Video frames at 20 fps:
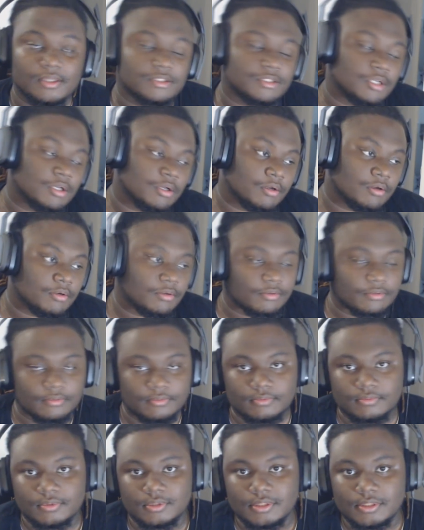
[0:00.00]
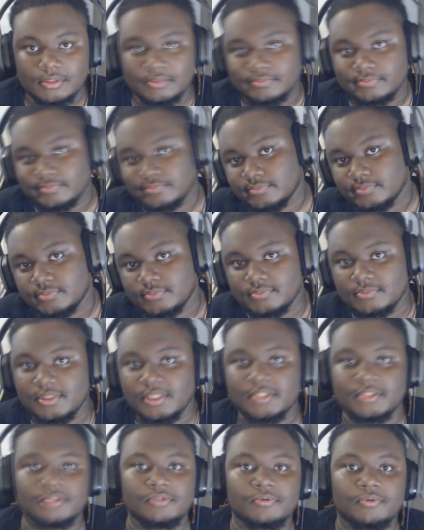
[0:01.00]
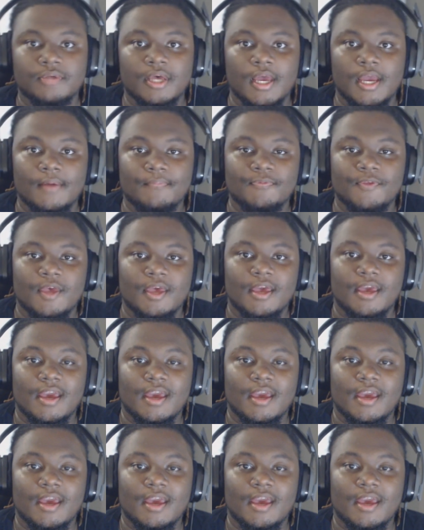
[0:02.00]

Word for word: So let's do that.